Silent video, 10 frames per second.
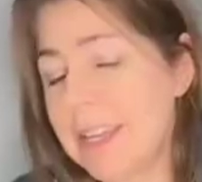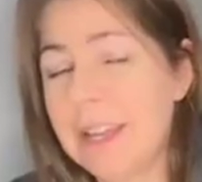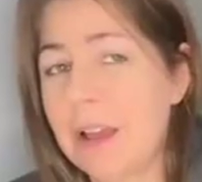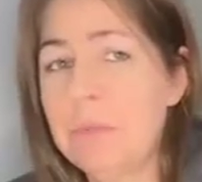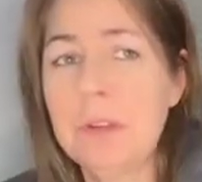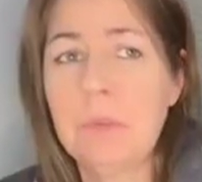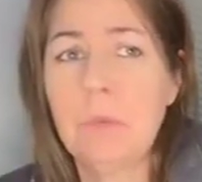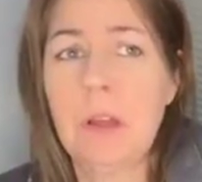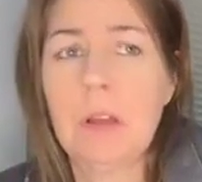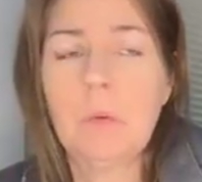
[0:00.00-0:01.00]
See, I
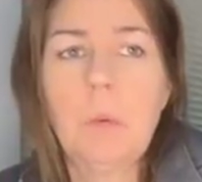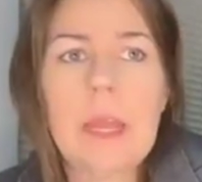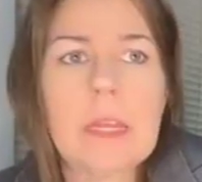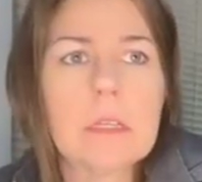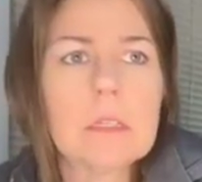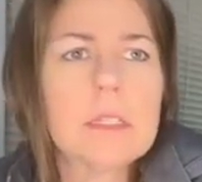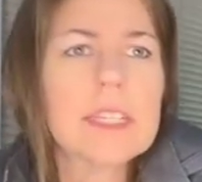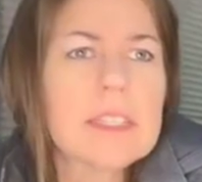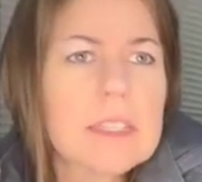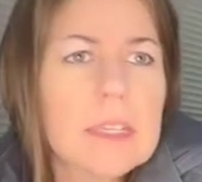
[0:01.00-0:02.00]
wouldn't want... Wait,
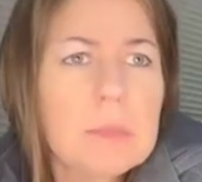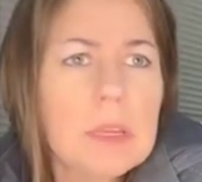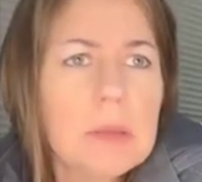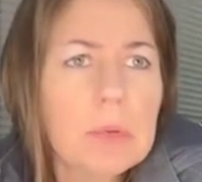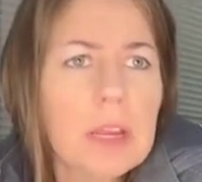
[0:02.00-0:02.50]
Disney mini